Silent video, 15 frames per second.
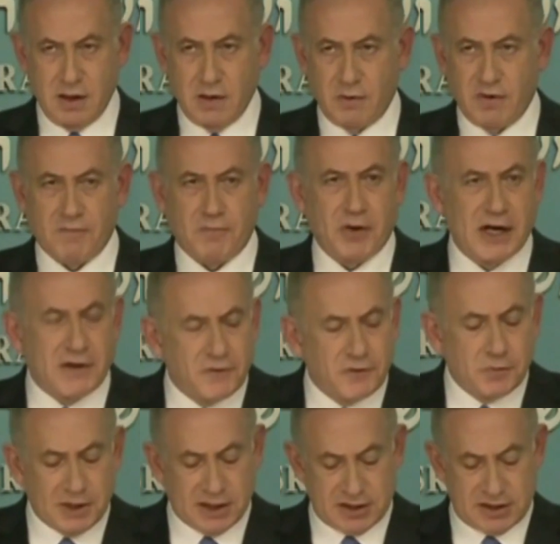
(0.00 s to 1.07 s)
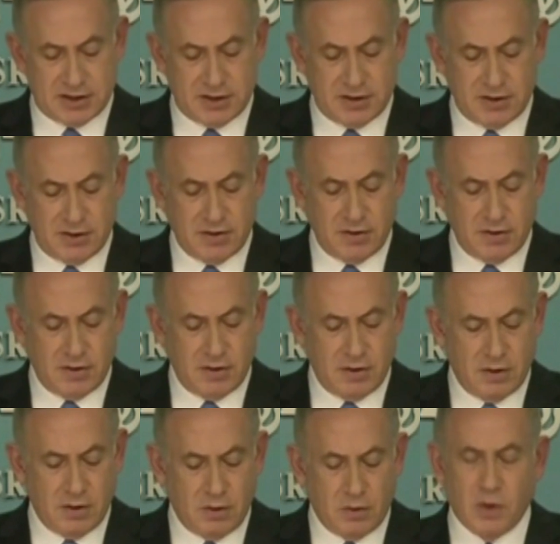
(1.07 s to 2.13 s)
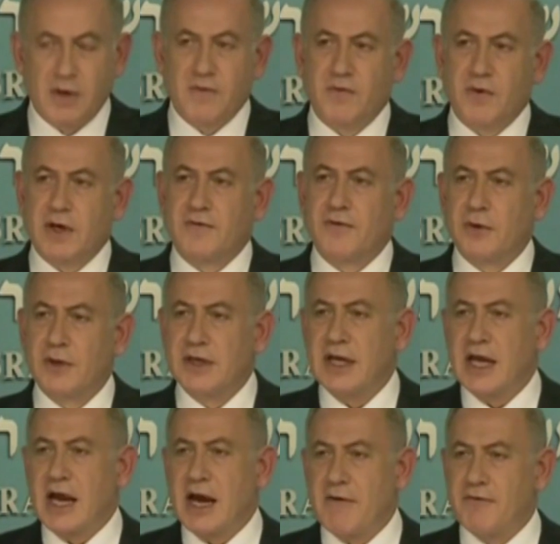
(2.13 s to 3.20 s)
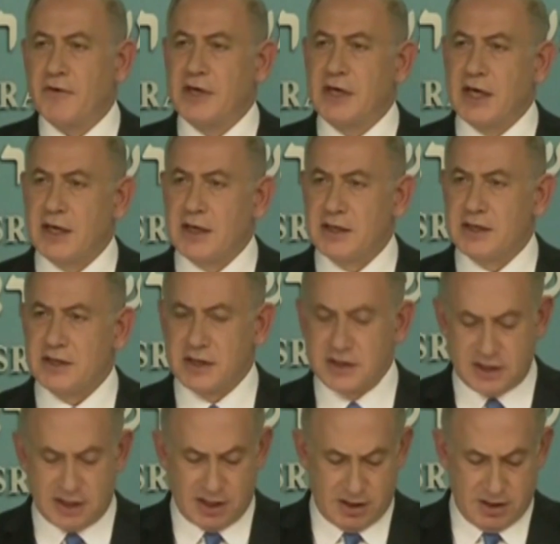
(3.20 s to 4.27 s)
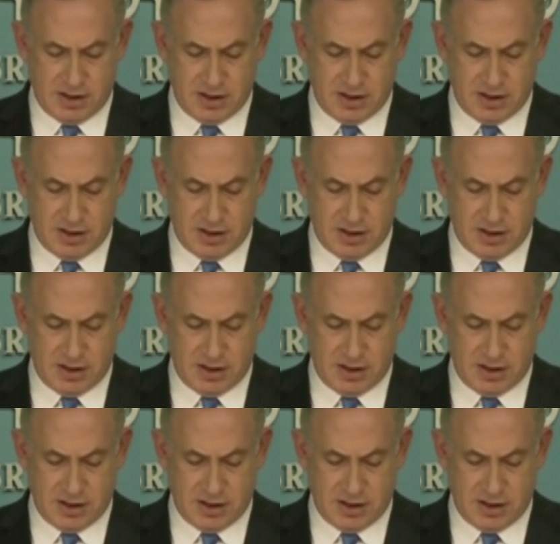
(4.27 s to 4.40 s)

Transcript: We've prayed for peace. We've worked for it every day since then.